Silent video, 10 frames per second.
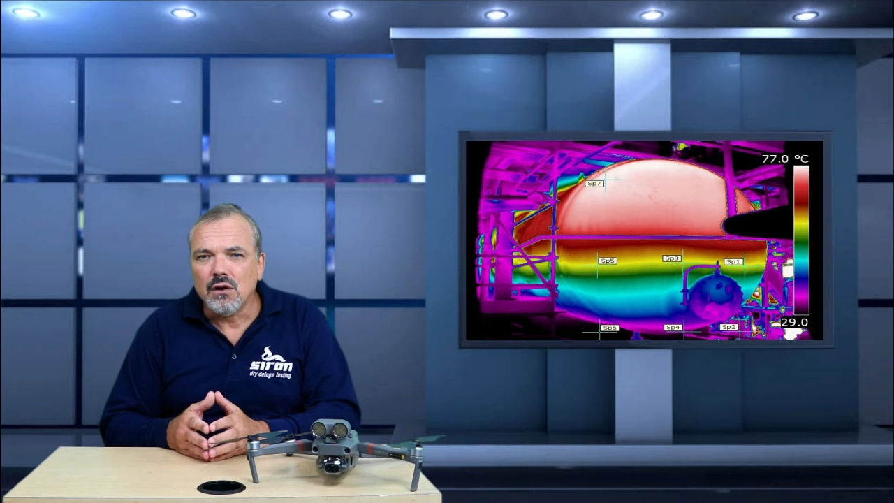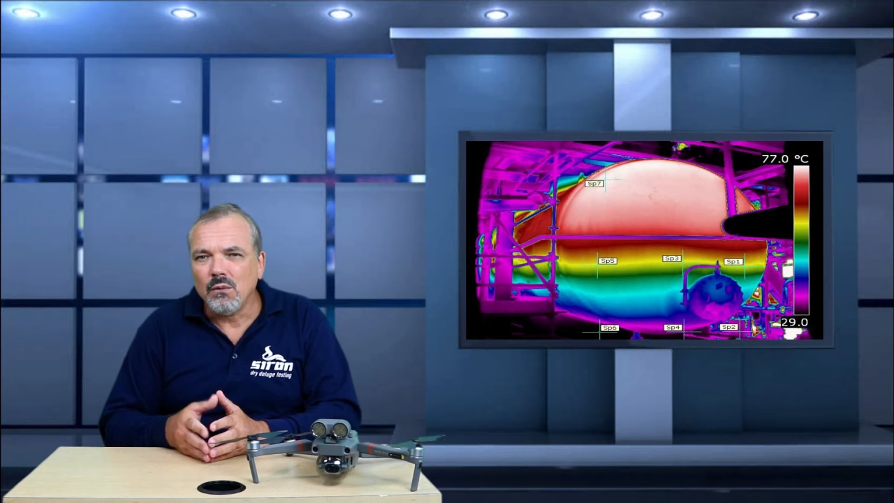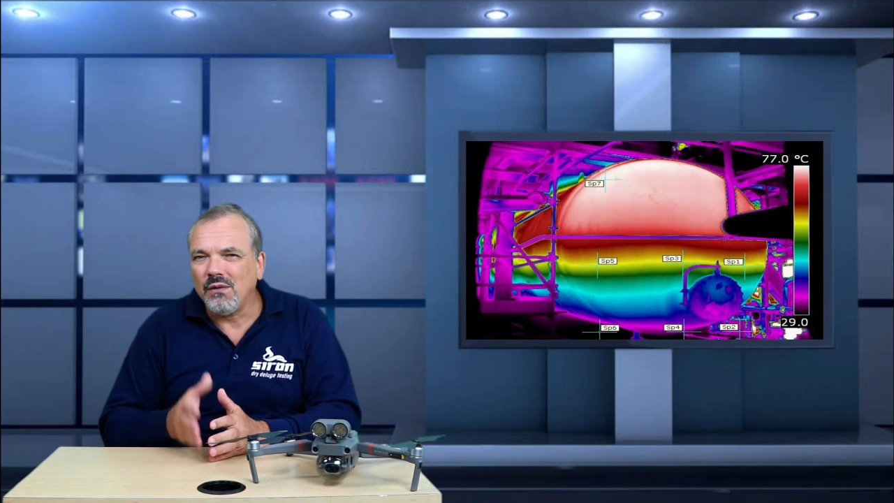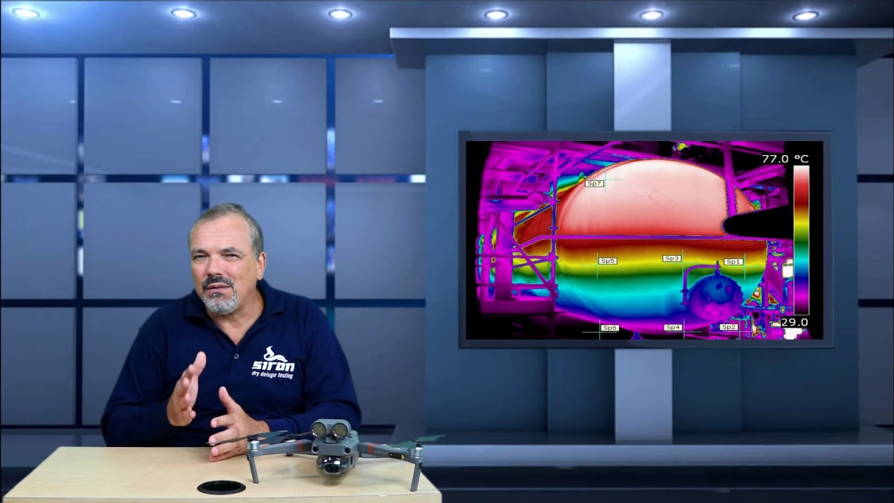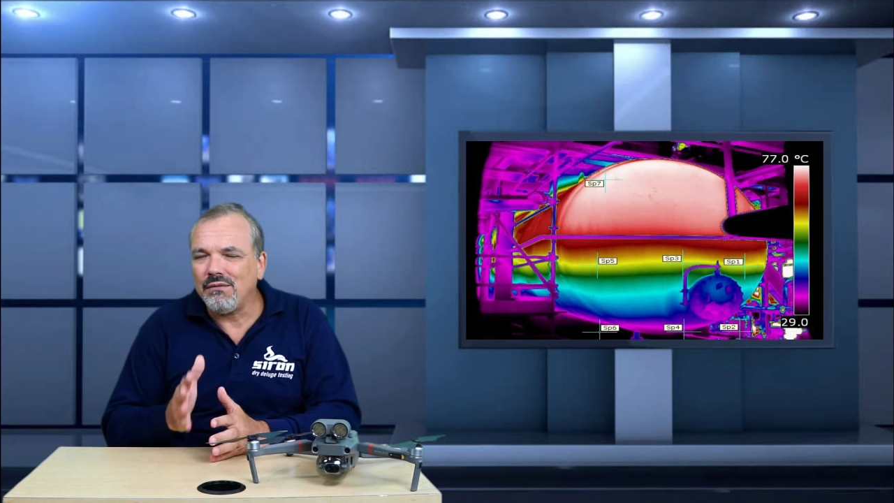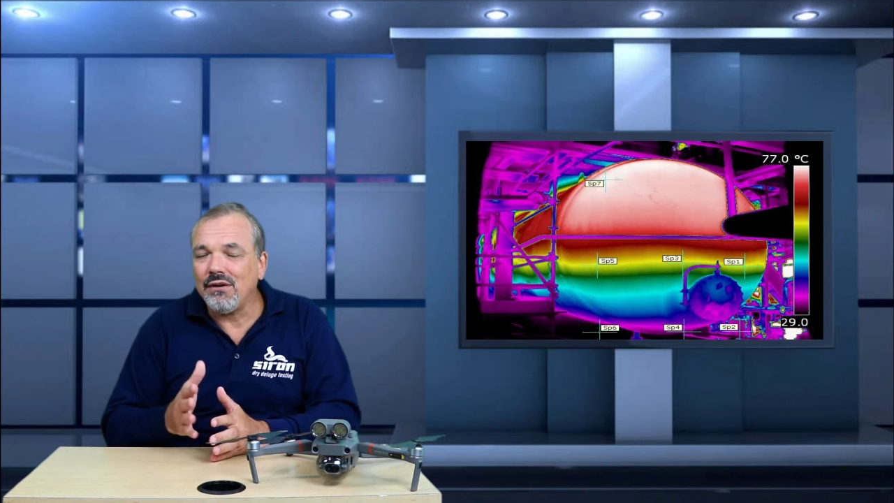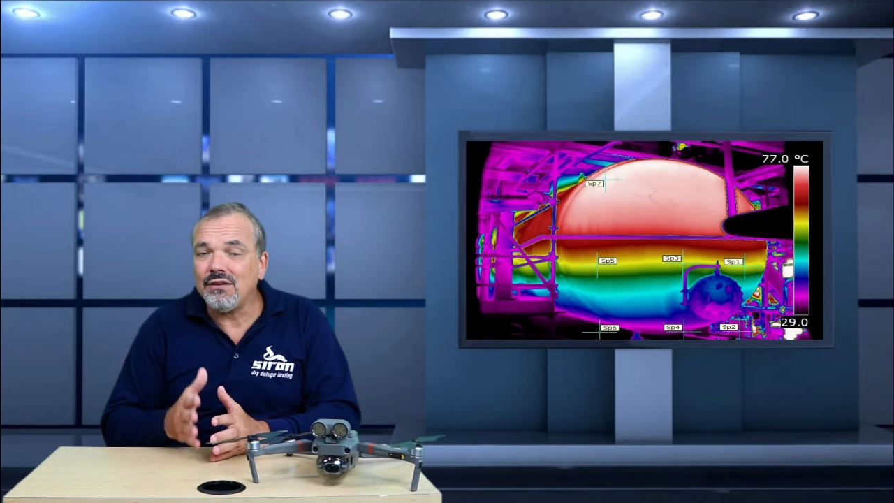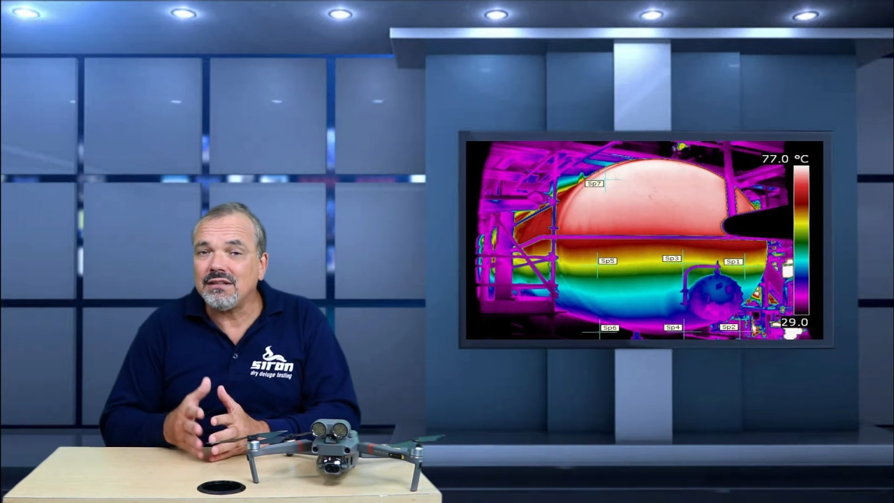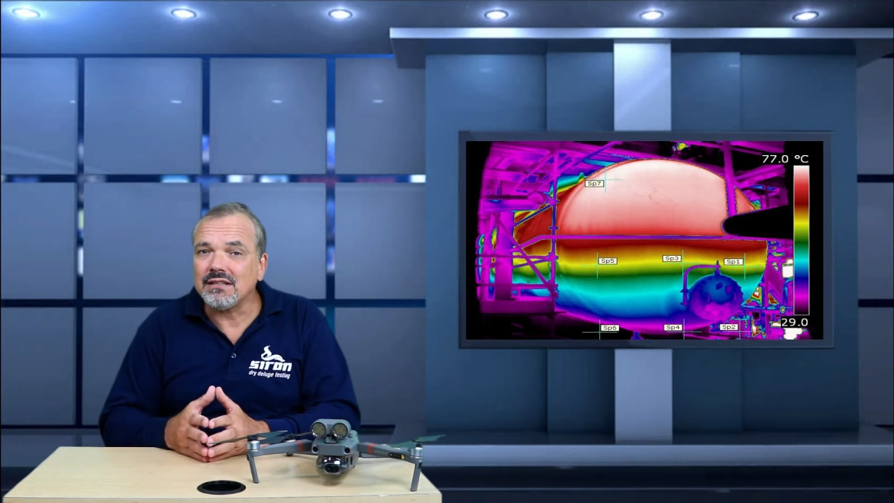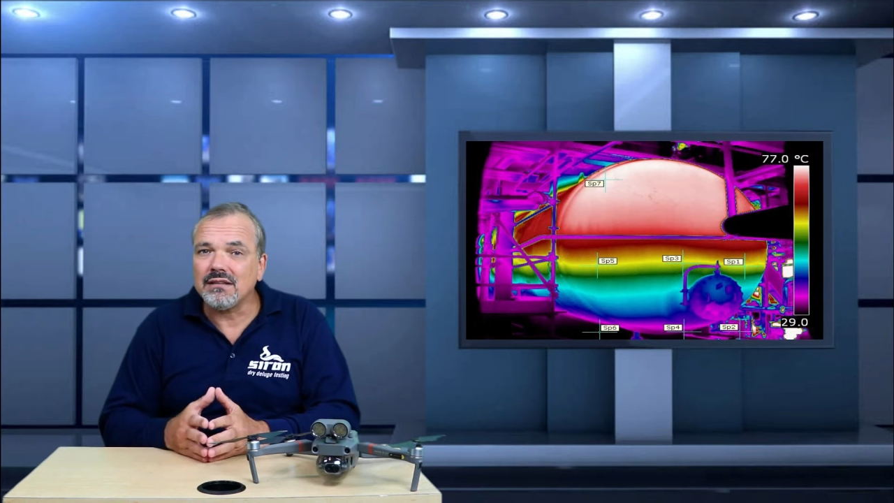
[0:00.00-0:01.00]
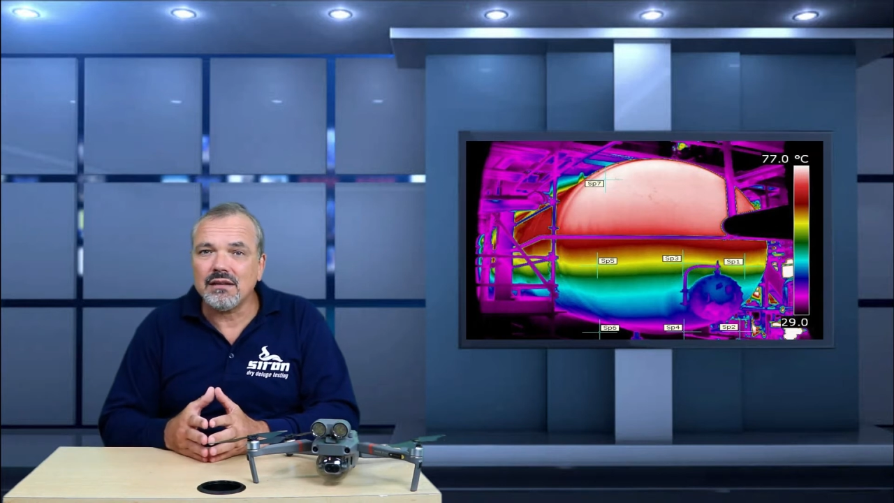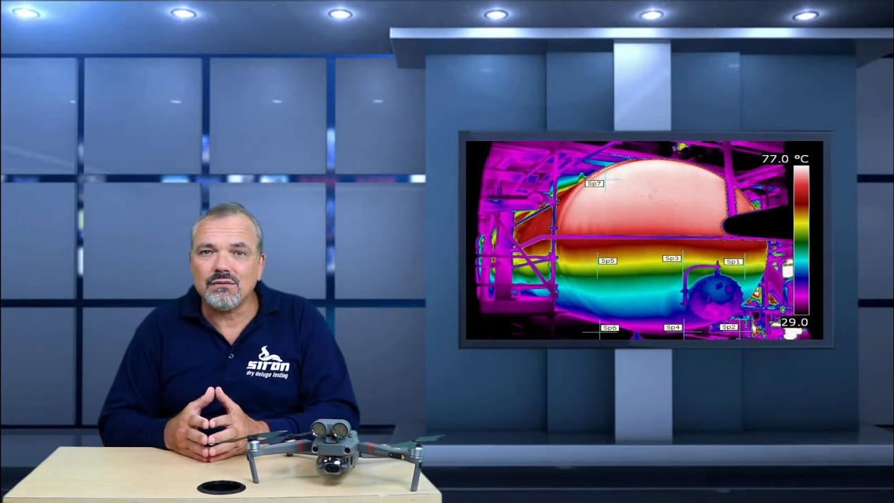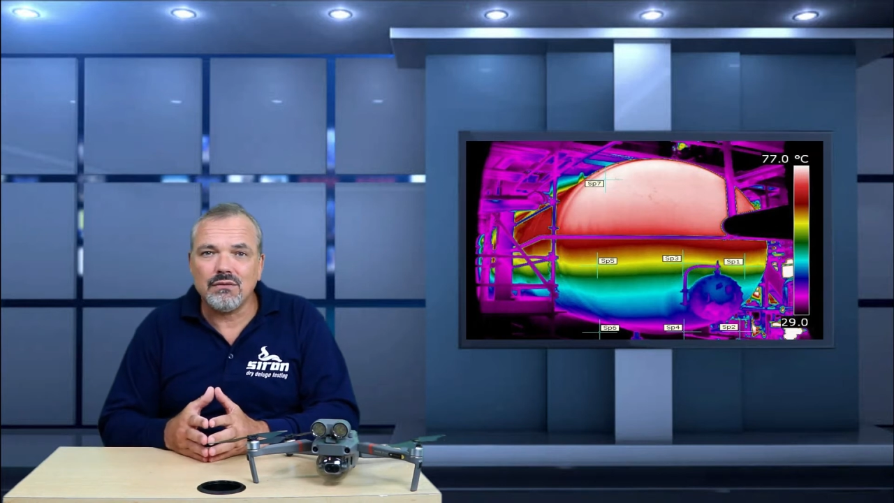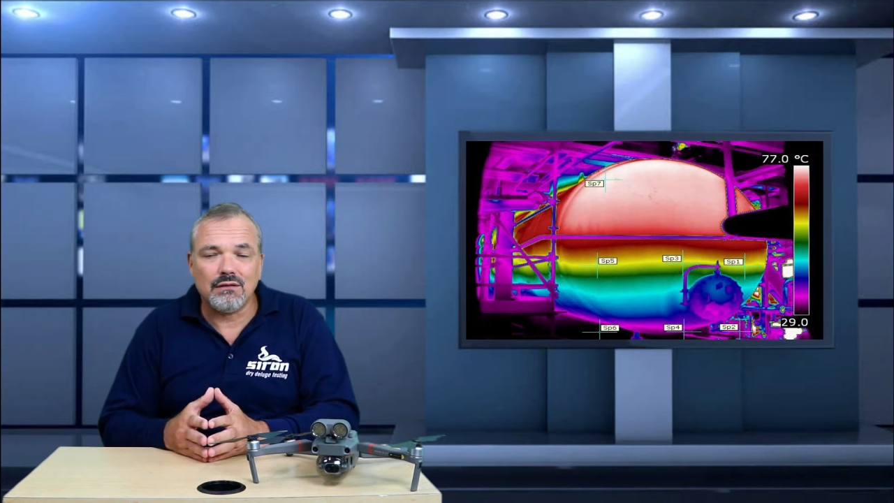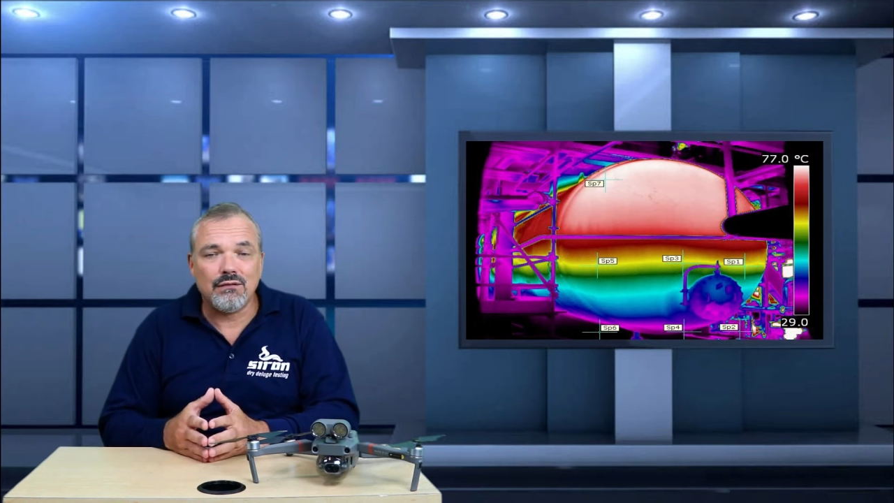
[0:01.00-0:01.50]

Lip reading: We've been very successful at